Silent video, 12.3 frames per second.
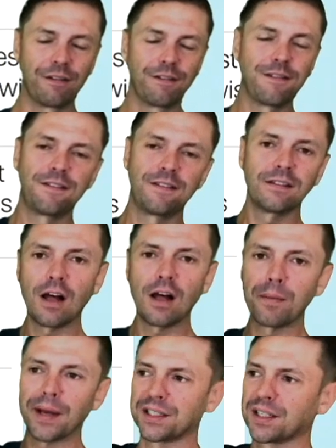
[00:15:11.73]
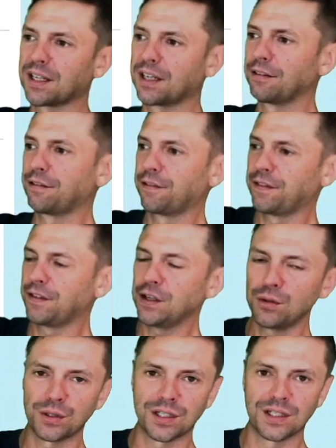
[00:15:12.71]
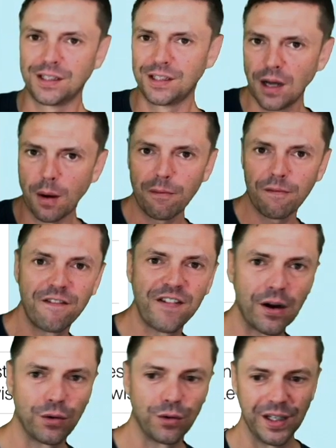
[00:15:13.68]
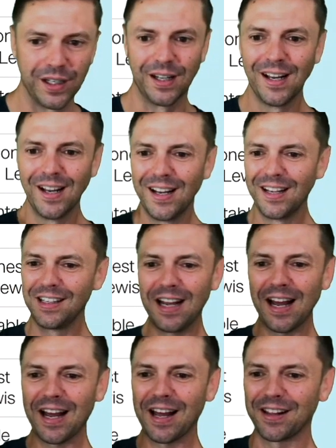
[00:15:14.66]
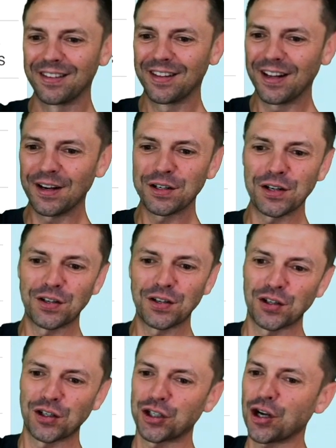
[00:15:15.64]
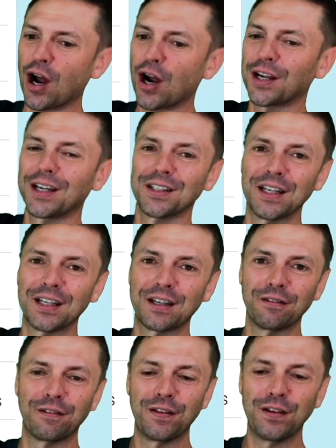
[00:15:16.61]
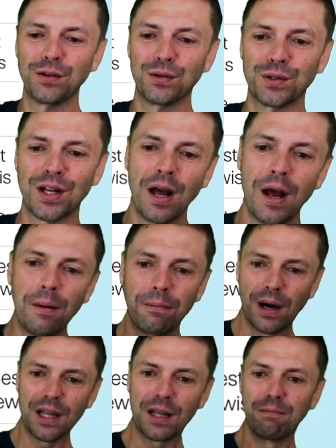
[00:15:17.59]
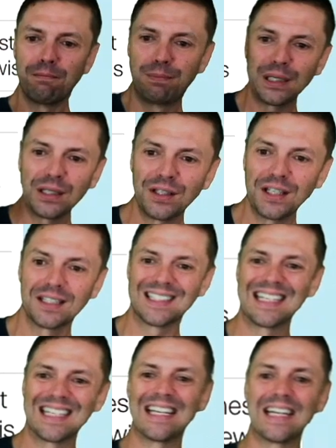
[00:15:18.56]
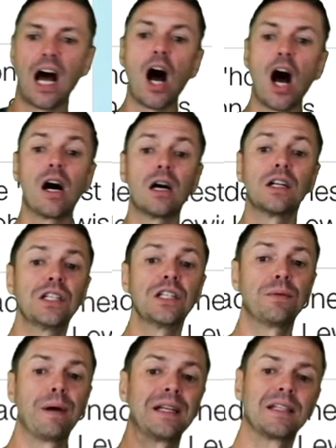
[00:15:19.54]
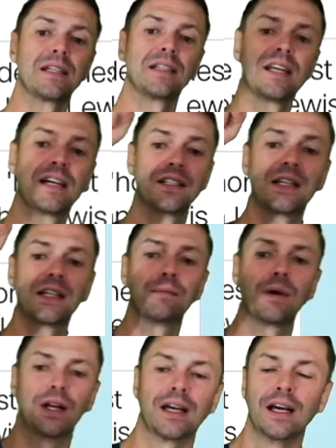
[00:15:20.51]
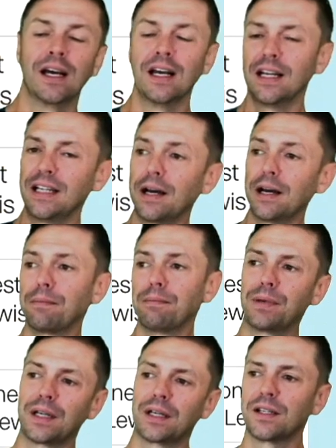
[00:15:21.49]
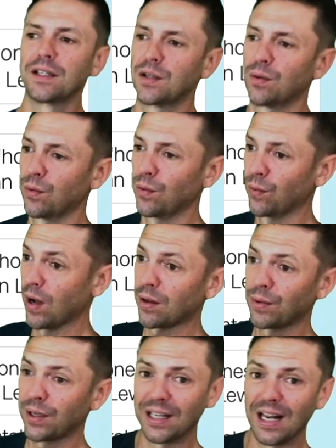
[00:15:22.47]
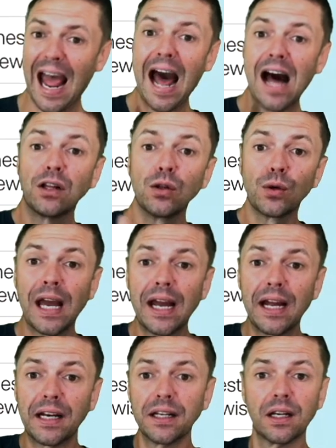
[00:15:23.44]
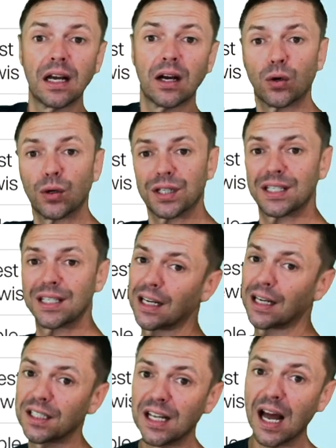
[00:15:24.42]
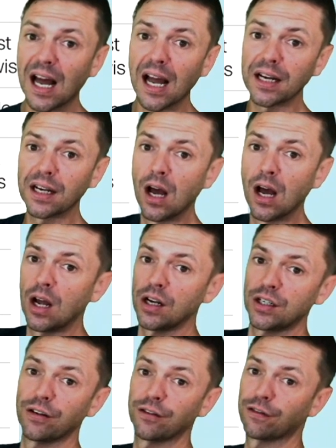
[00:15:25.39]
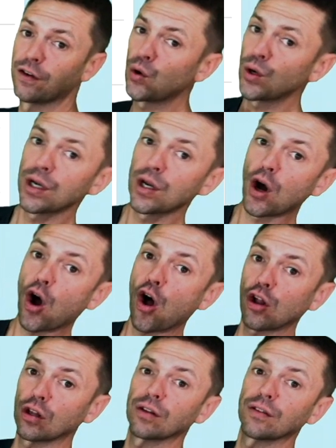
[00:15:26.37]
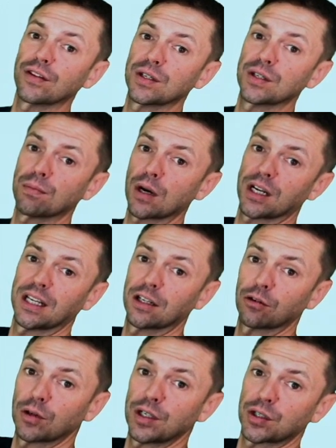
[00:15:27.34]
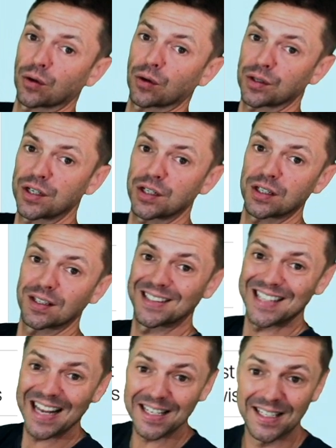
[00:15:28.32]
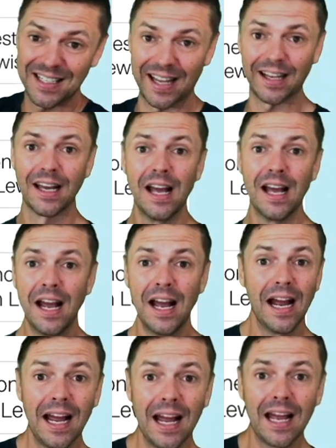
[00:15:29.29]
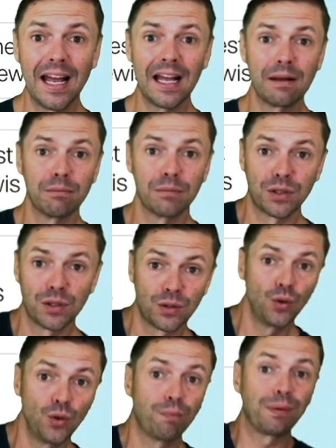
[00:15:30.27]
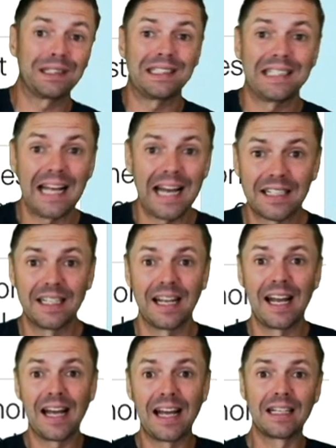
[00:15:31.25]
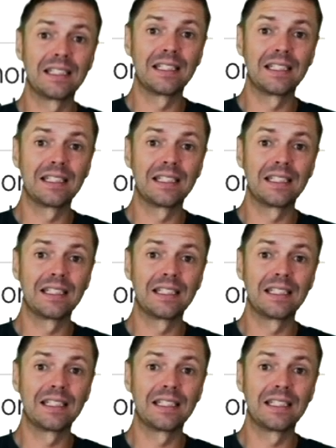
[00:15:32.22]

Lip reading: flummoxed, confused, dumbfounded. Yeah, they're just shockingly confused by the billions in unspent testing money. Yeah, because, well, we allocated or set aside, devoted all of this money and resources to testing, and to protect and